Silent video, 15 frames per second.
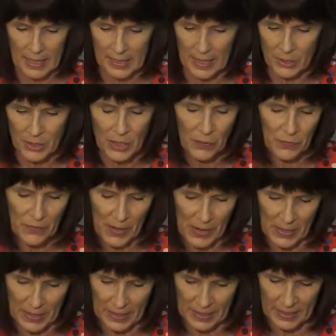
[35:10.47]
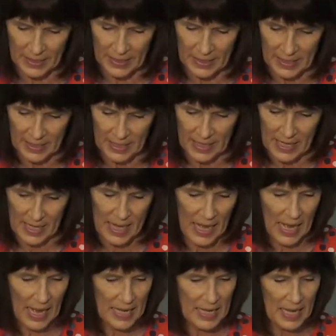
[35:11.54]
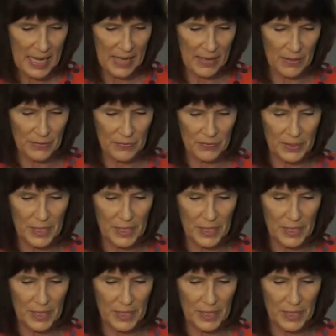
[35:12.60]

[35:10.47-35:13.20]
Now, so far, I have